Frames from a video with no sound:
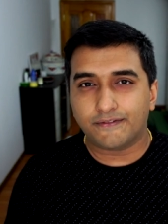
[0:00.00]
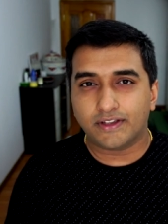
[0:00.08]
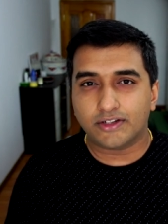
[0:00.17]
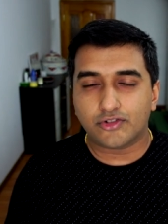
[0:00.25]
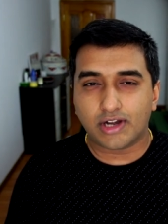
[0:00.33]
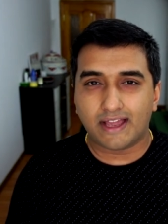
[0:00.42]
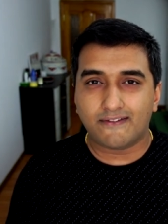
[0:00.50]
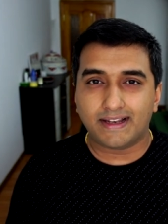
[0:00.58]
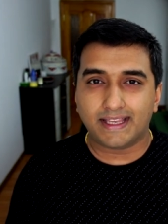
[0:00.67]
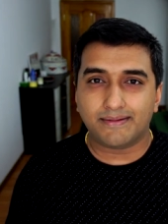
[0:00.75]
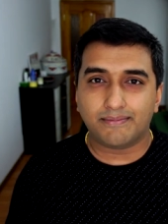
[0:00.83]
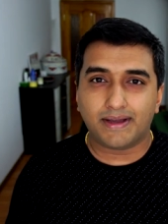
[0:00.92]
if you're
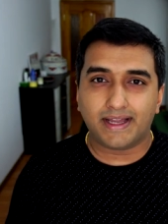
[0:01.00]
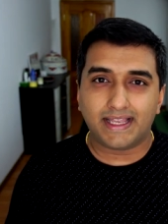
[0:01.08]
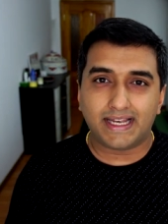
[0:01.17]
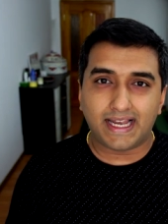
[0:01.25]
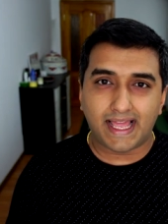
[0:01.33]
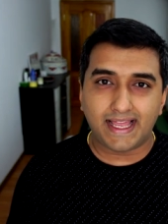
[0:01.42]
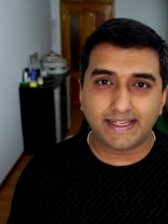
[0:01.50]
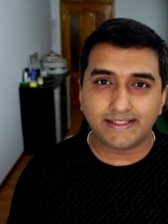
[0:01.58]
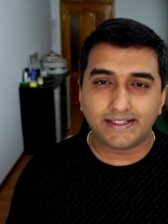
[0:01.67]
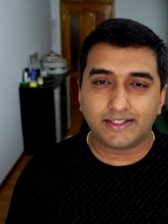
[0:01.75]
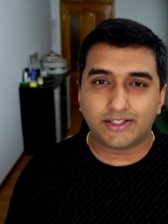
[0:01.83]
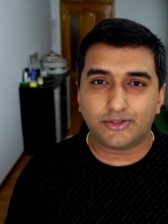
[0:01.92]
traveling by land
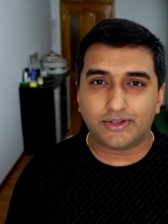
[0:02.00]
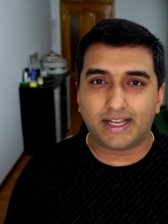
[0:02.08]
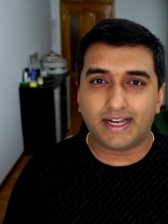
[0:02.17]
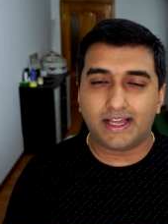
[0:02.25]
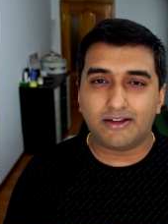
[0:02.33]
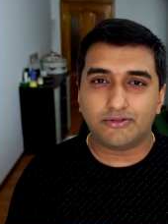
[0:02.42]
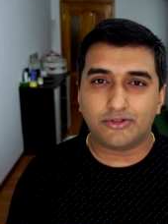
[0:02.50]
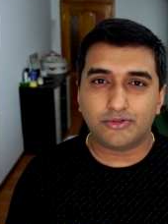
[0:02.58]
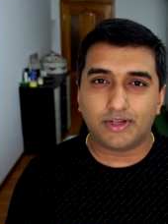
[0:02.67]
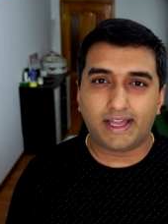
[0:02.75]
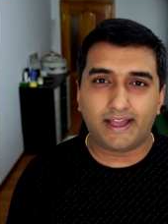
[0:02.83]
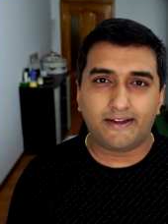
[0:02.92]
you're allowed to
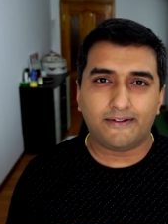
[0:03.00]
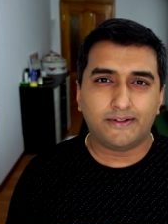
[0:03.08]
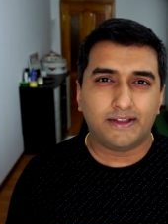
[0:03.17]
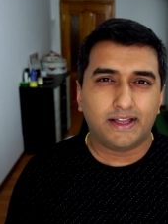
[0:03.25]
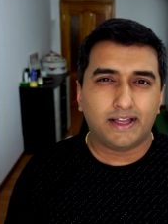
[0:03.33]
have